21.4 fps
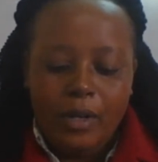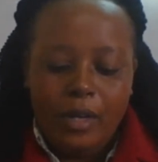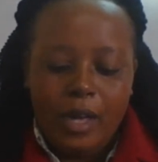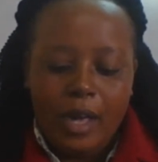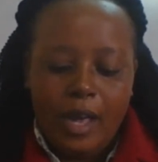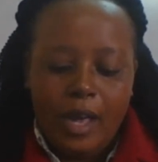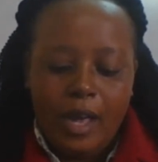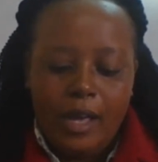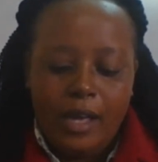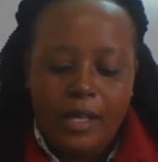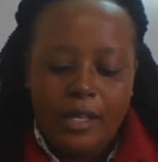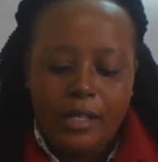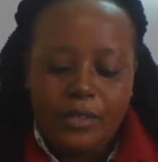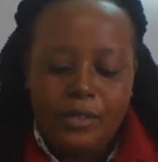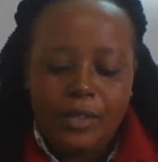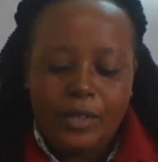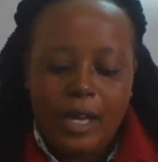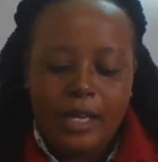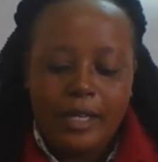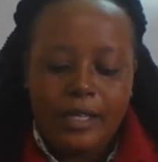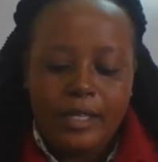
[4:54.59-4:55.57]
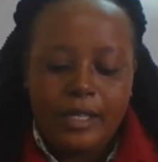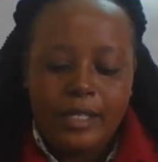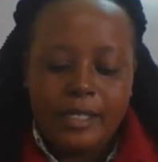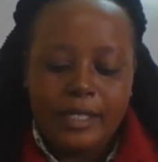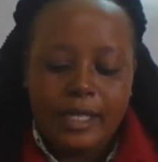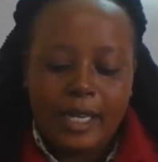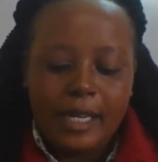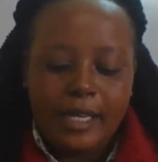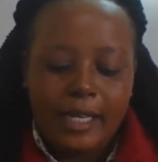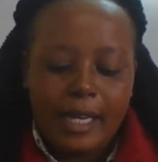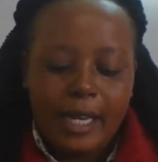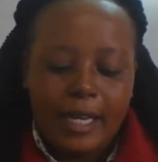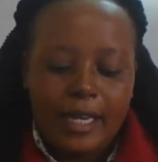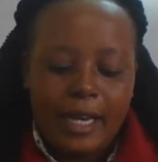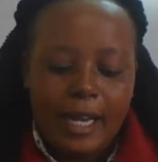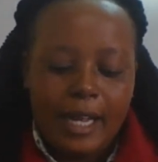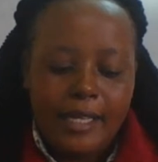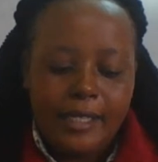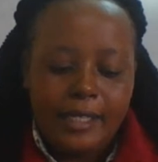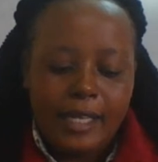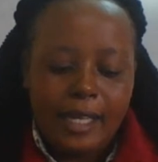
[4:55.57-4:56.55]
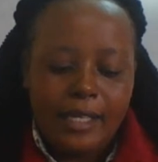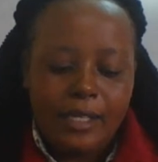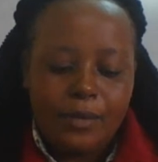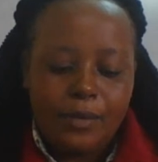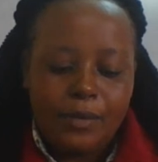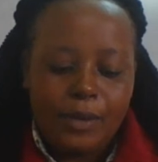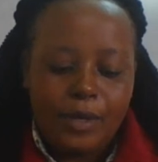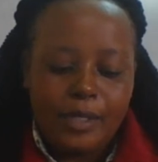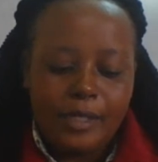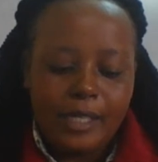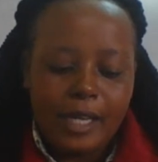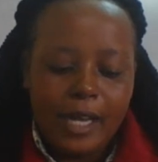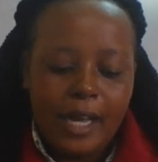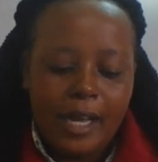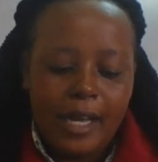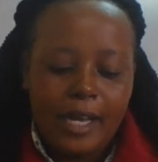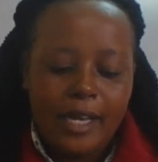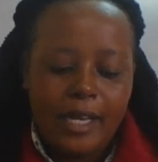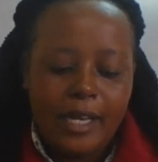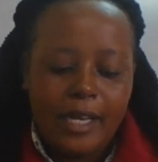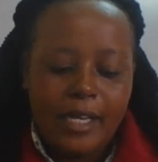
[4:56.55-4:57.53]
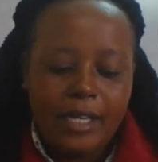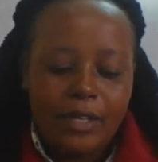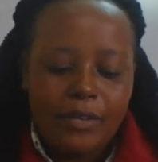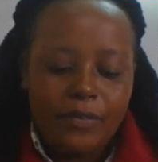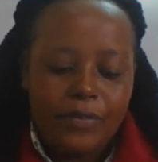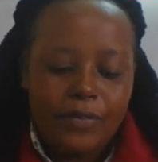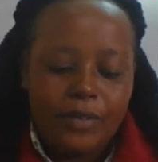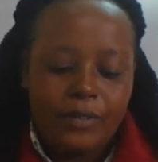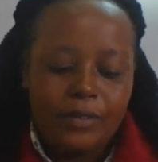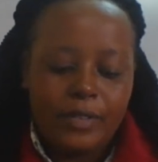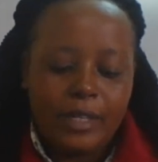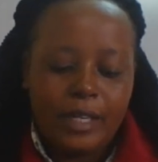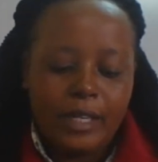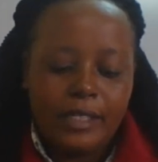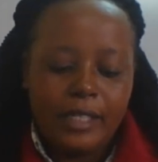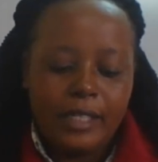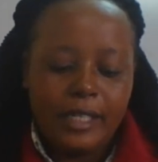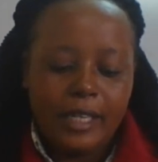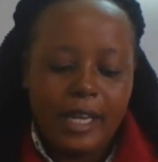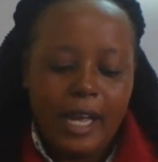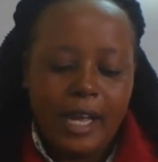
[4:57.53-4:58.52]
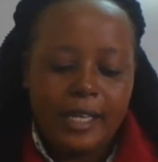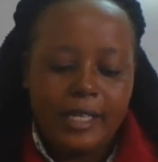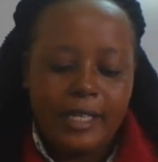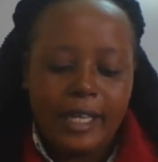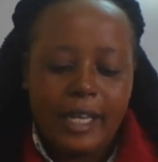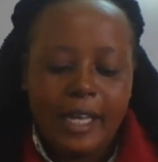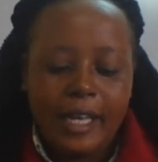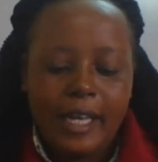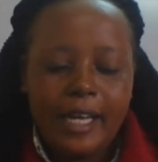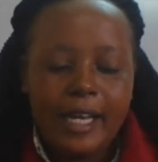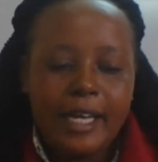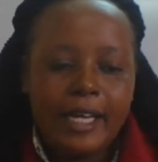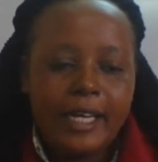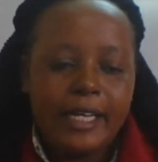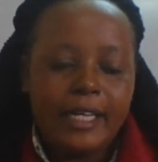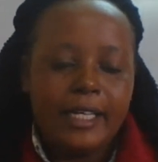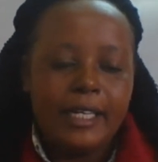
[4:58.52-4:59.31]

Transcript: nutrient enhances water infiltration and